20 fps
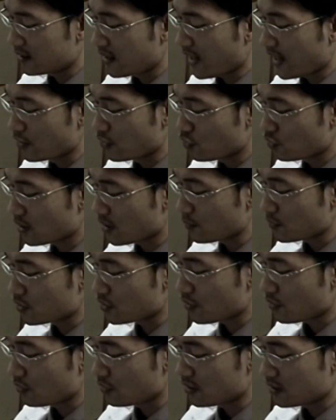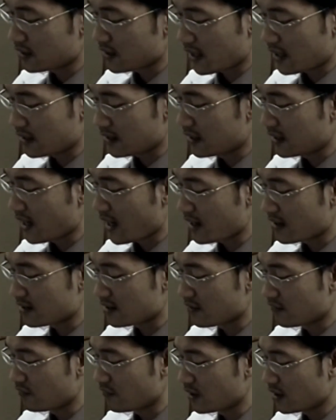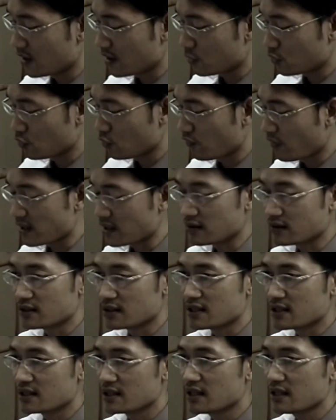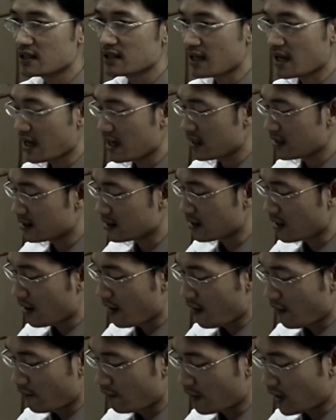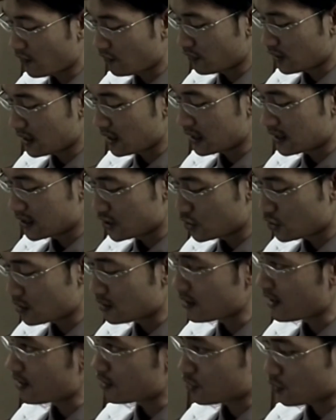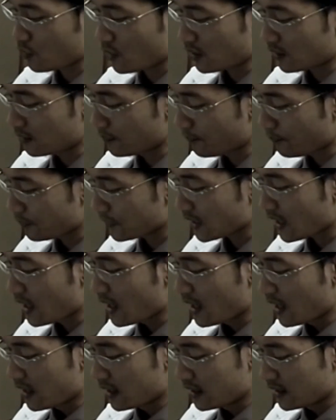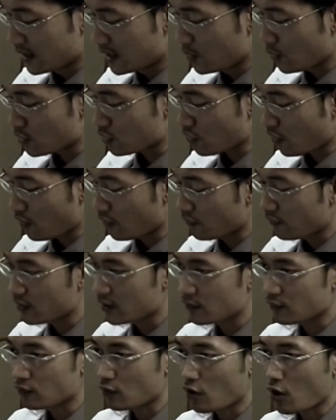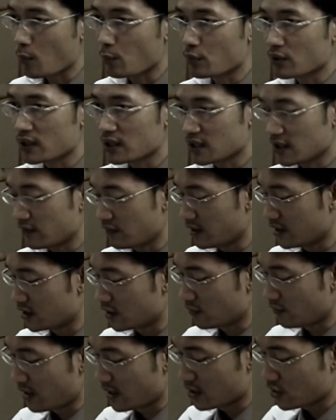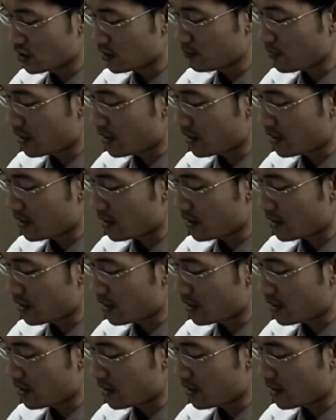angiogram showed that he had severe 2-vessel disease and valvular lesion as well. He was offered for operative intervention but